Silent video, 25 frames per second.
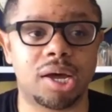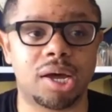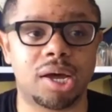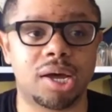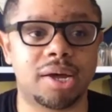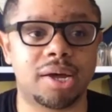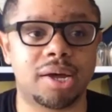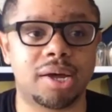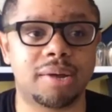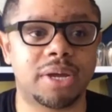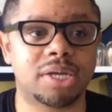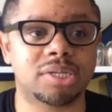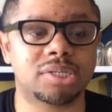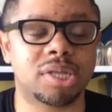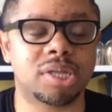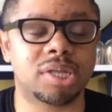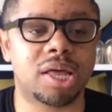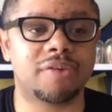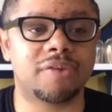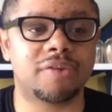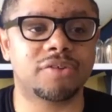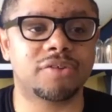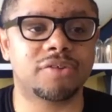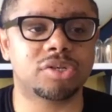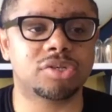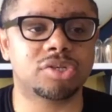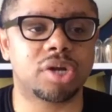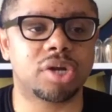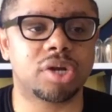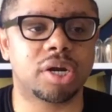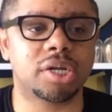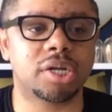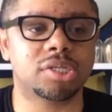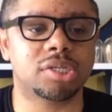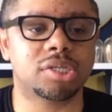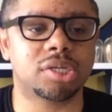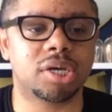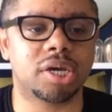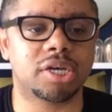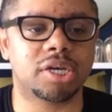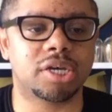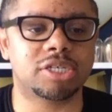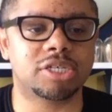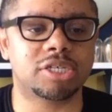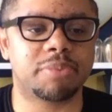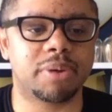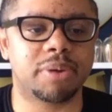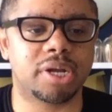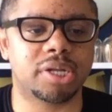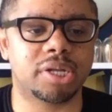because a lot of us are starting to
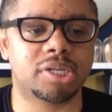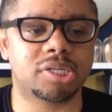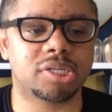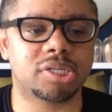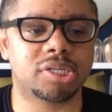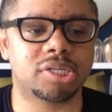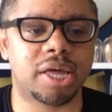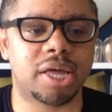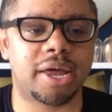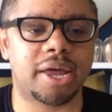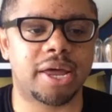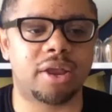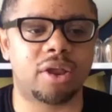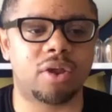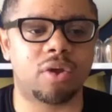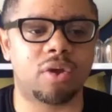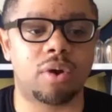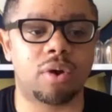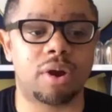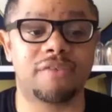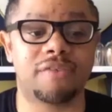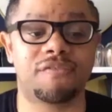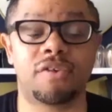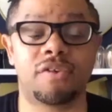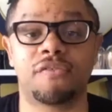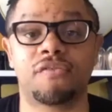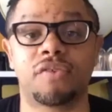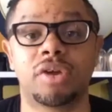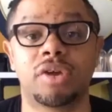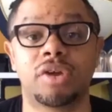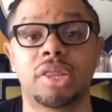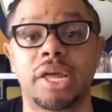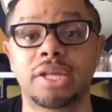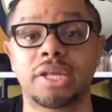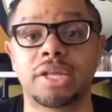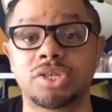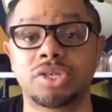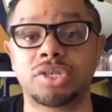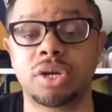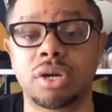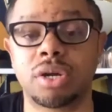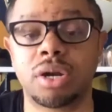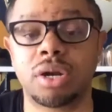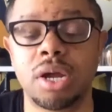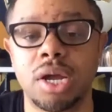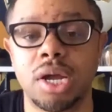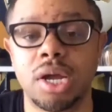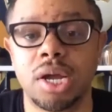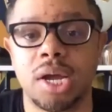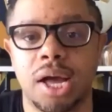experience that. If you're a freelancer,
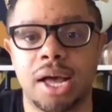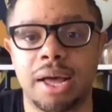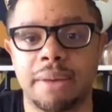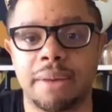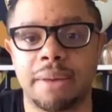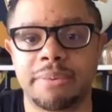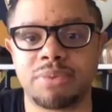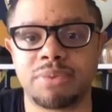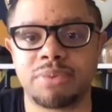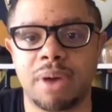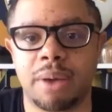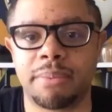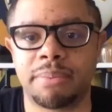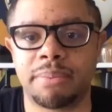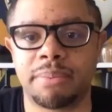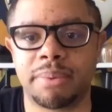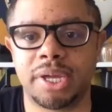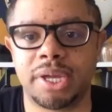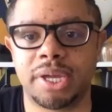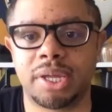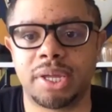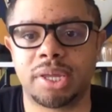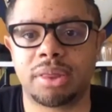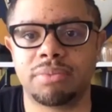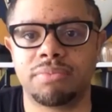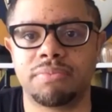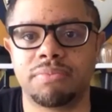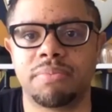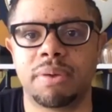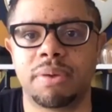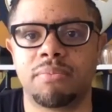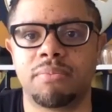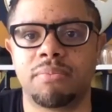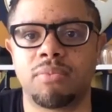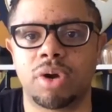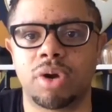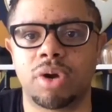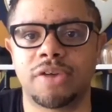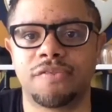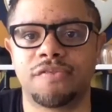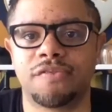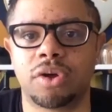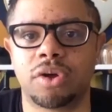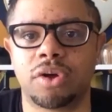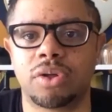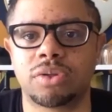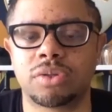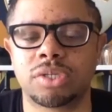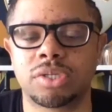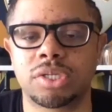it's probably been more
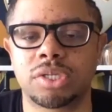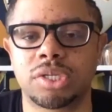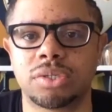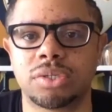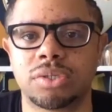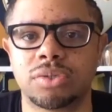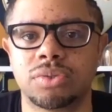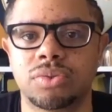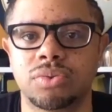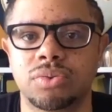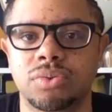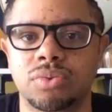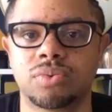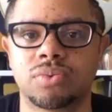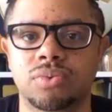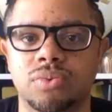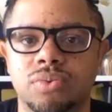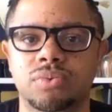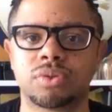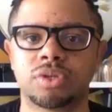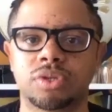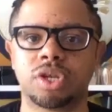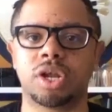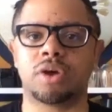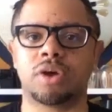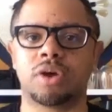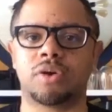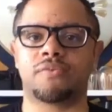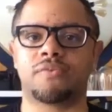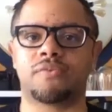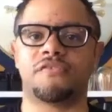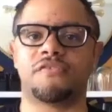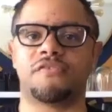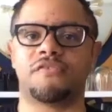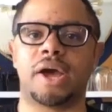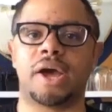difficult to, find